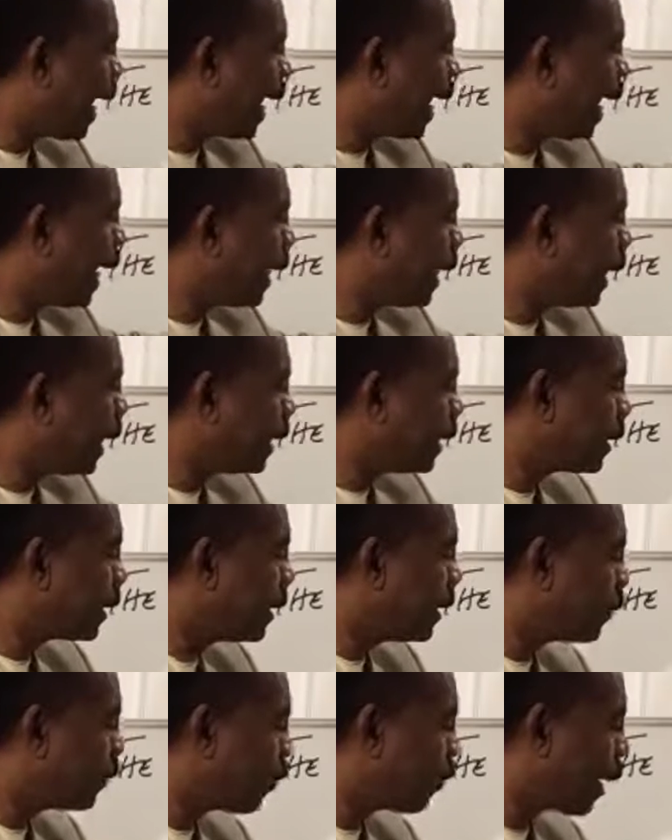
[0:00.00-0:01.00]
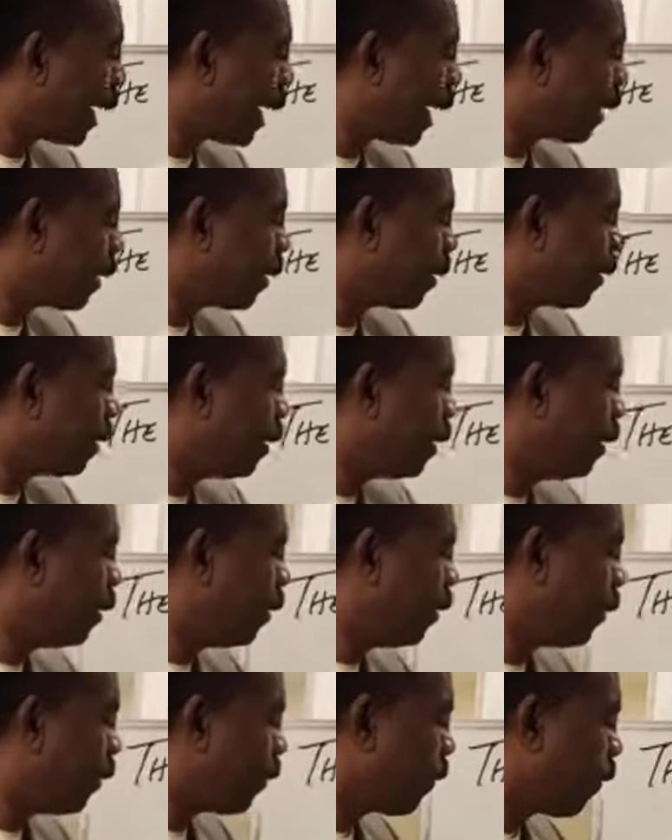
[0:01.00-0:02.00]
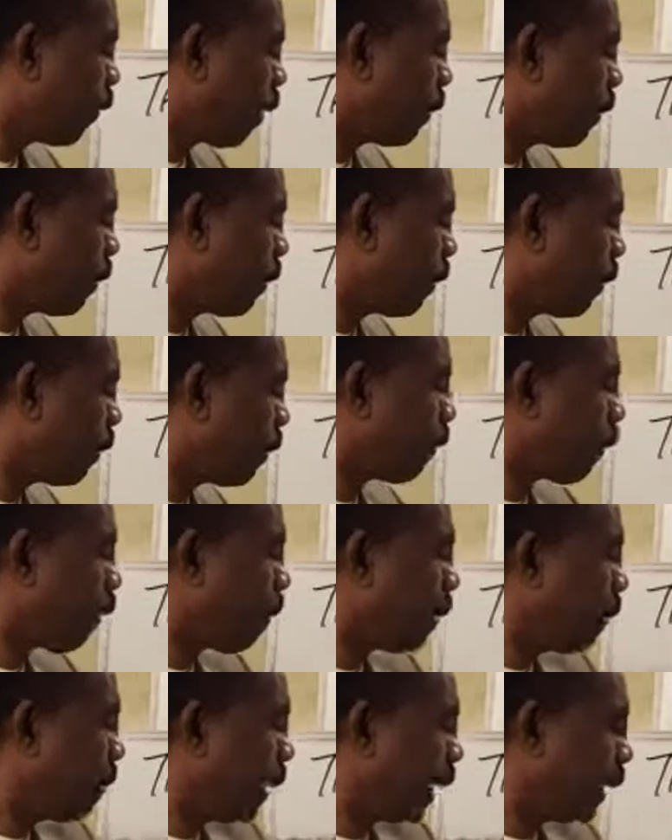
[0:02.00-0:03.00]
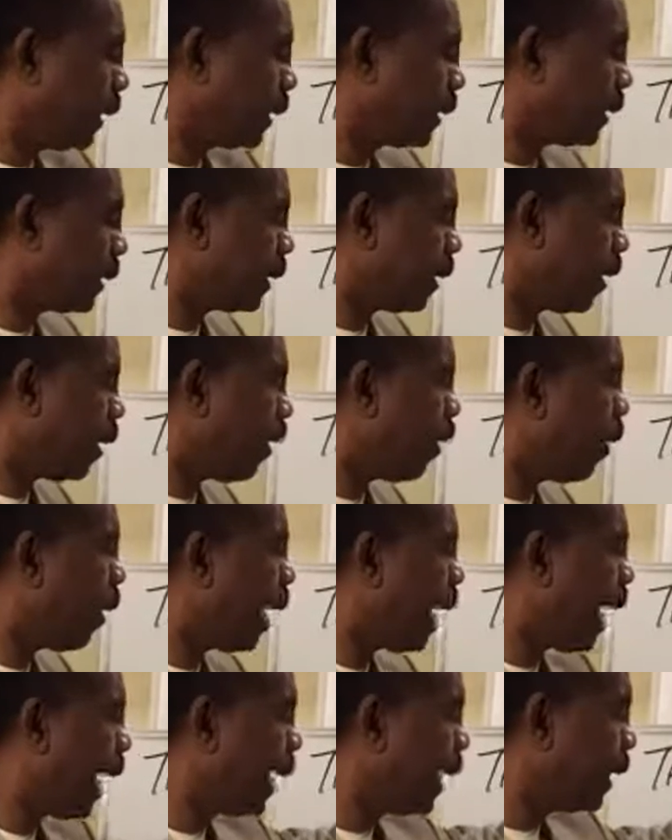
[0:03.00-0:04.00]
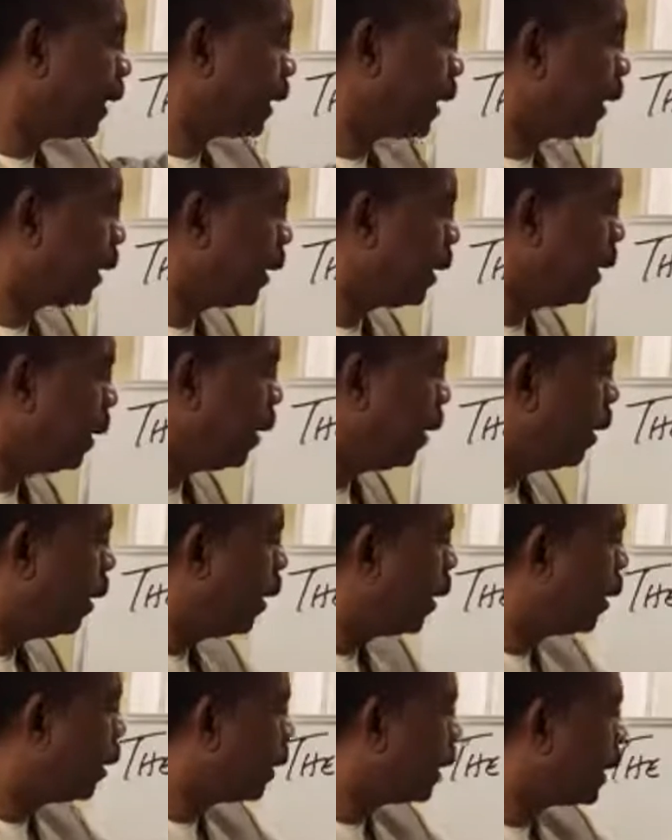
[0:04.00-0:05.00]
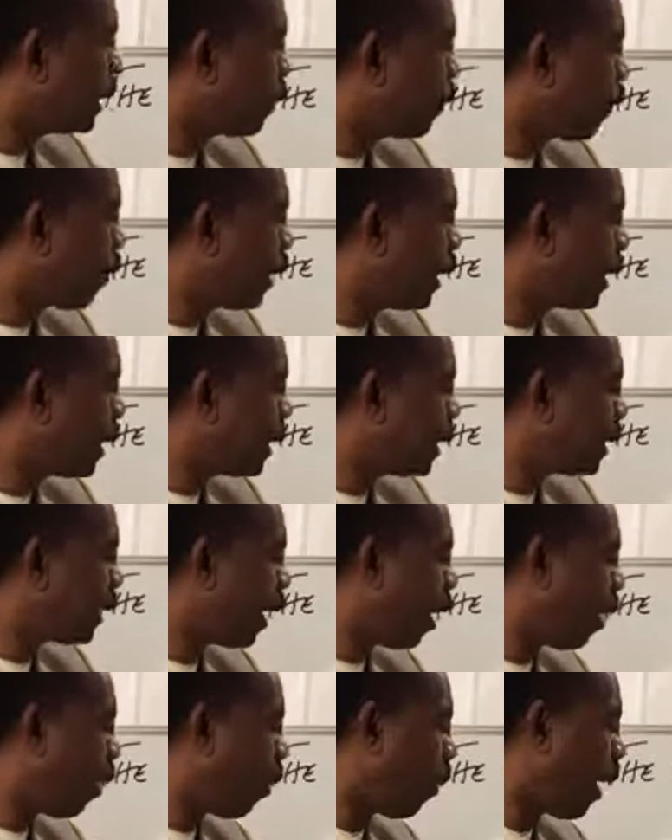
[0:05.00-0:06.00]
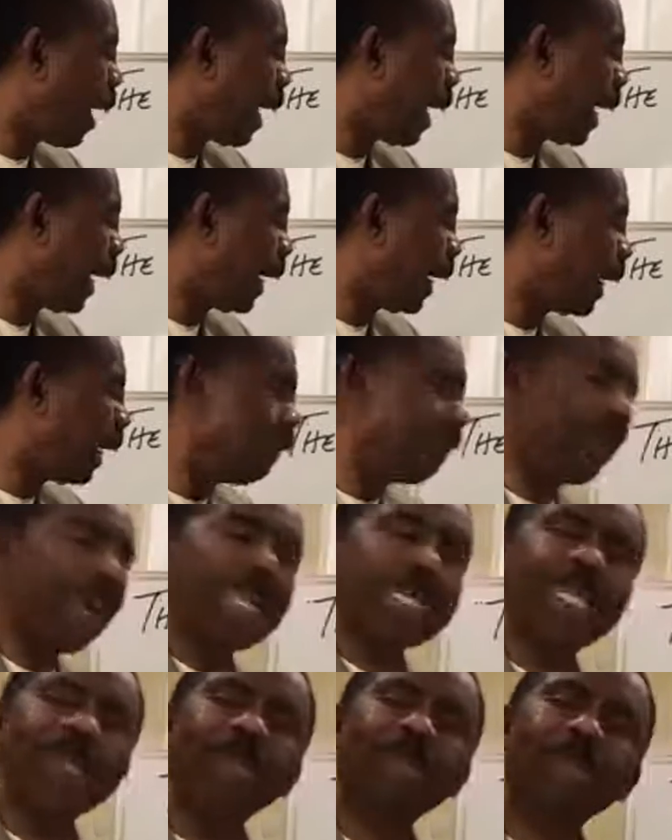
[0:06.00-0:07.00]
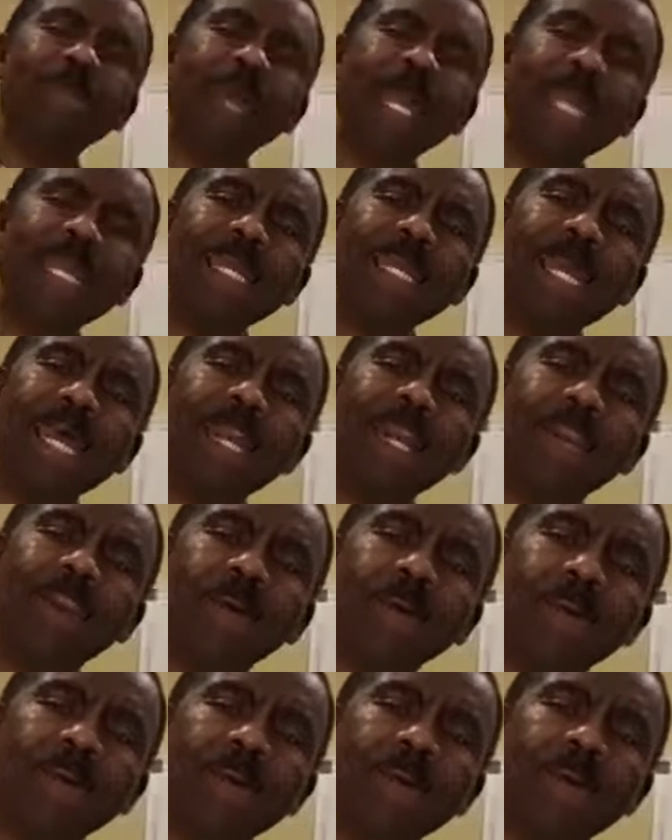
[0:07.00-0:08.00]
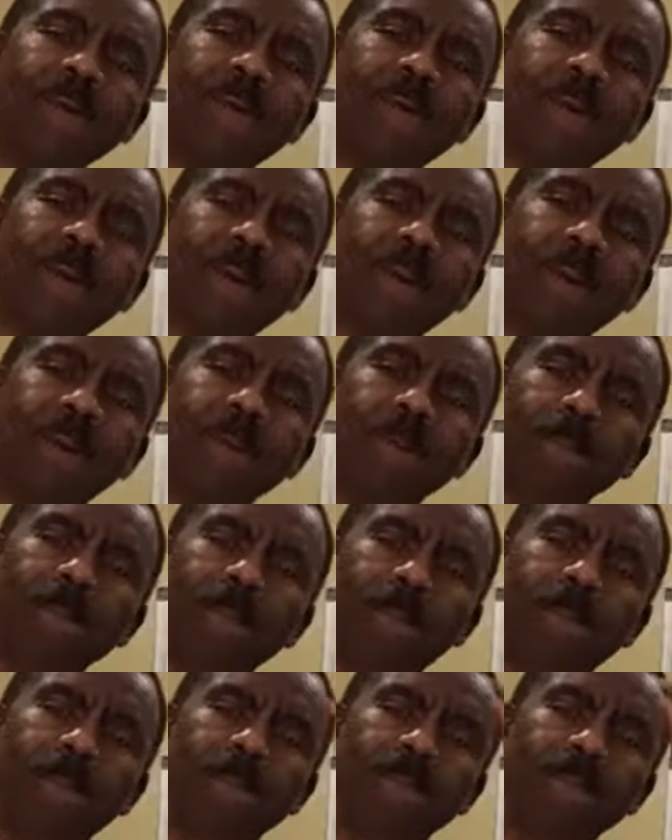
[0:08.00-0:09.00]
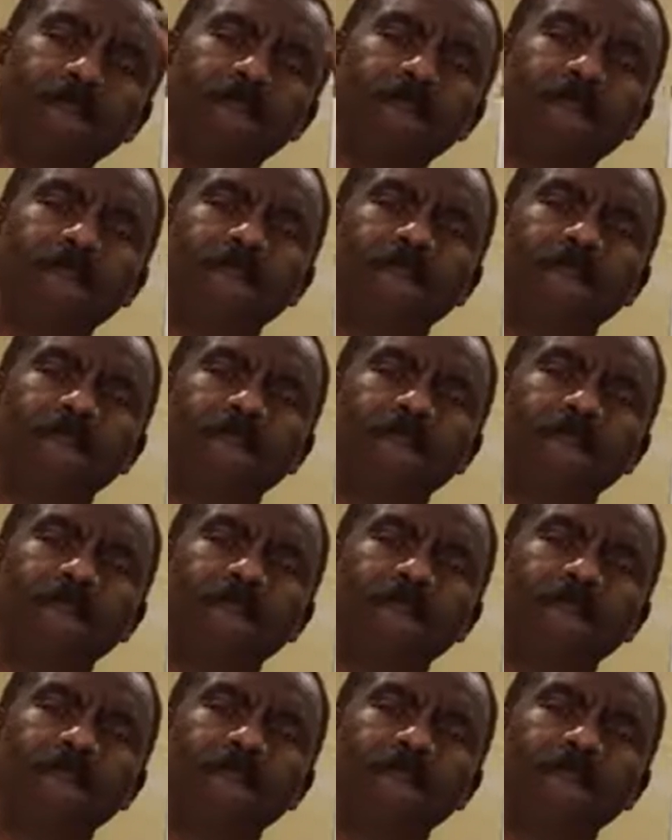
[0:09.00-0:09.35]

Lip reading: high is the triangle from the base? How high is it? This point is how high. If I can find that number, boom,